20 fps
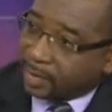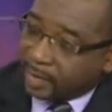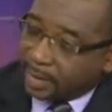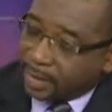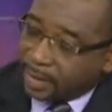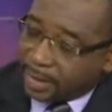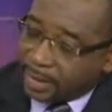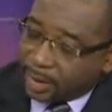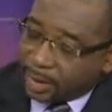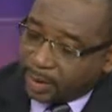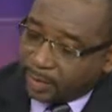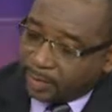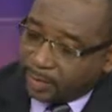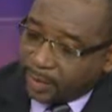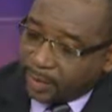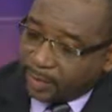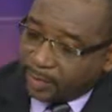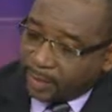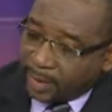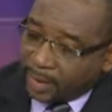the nature of
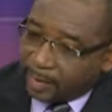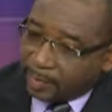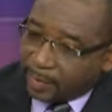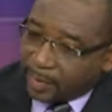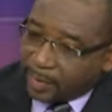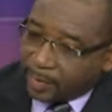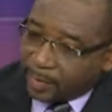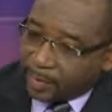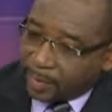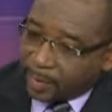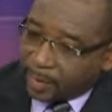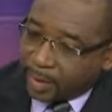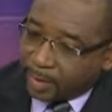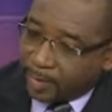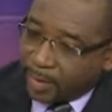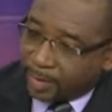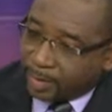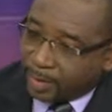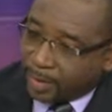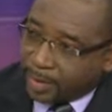our environment. So
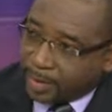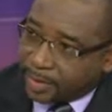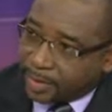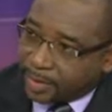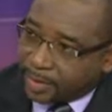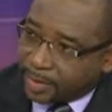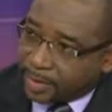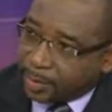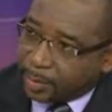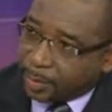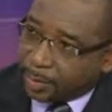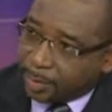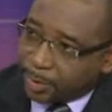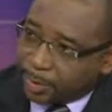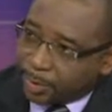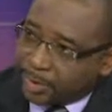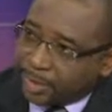congratulations to you and your